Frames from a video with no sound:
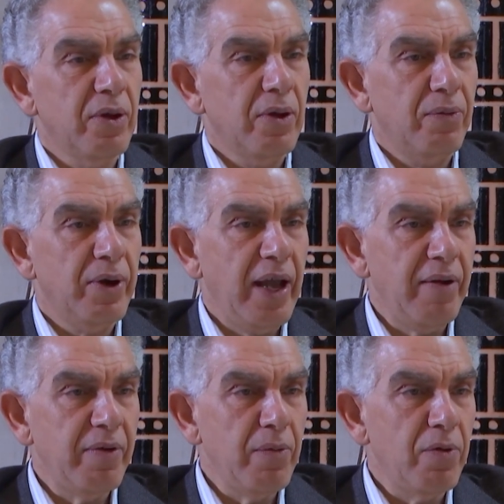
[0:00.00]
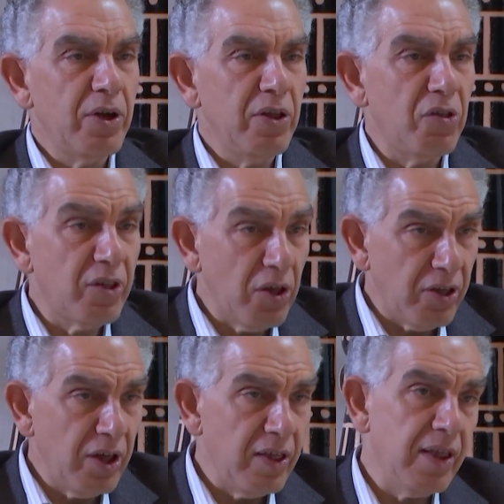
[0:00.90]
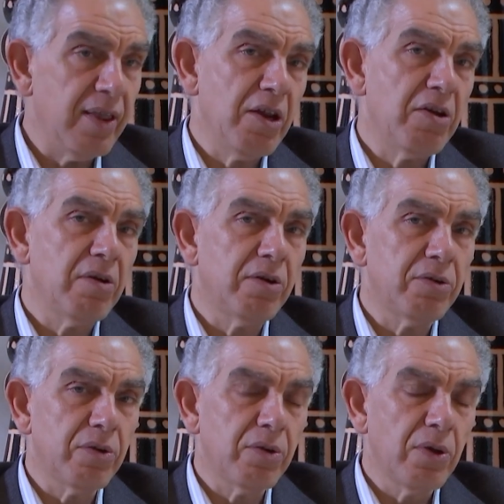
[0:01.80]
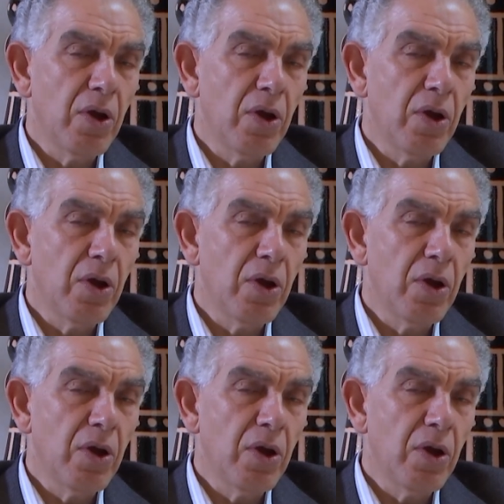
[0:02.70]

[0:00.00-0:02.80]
where everyone is testing the international order,